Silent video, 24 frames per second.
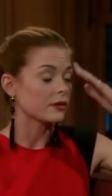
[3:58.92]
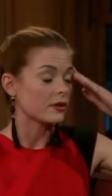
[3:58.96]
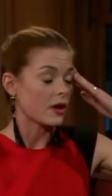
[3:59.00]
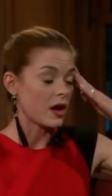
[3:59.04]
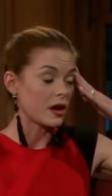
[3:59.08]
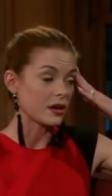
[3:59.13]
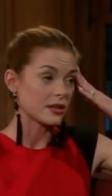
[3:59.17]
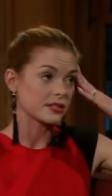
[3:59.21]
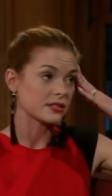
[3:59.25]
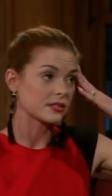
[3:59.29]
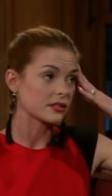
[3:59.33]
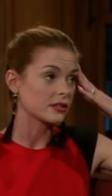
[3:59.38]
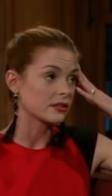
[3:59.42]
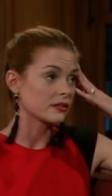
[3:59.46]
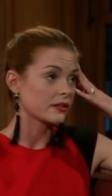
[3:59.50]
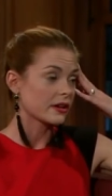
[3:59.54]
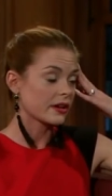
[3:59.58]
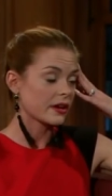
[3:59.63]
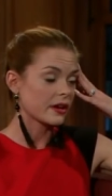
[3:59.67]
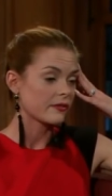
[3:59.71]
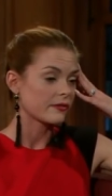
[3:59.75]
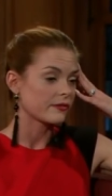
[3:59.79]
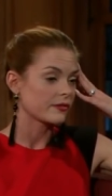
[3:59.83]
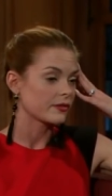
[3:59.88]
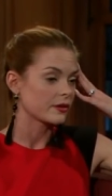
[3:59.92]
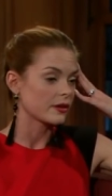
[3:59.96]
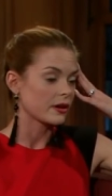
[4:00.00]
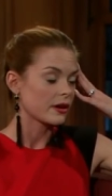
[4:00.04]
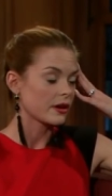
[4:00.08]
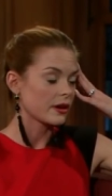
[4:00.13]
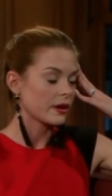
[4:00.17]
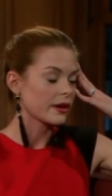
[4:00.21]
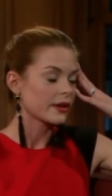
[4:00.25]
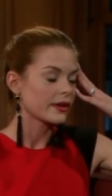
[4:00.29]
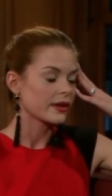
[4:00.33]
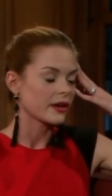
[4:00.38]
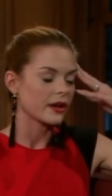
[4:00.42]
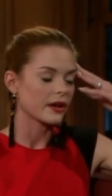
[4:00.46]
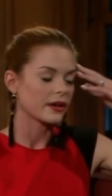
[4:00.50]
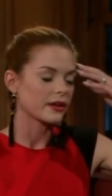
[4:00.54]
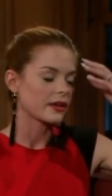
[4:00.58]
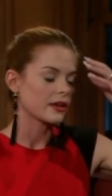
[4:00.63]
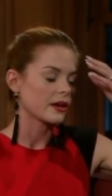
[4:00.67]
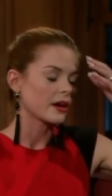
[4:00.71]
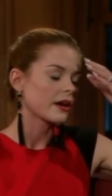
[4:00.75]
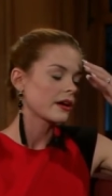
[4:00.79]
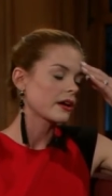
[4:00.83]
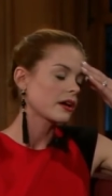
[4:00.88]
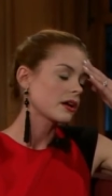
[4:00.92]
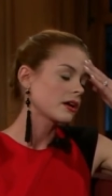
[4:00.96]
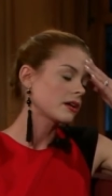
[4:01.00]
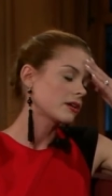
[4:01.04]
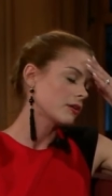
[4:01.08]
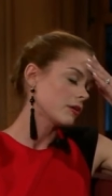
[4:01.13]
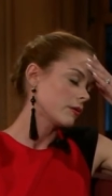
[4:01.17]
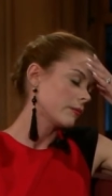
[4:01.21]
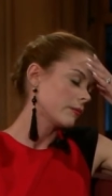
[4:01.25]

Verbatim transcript: honestly like I feel I I, can't I gotta go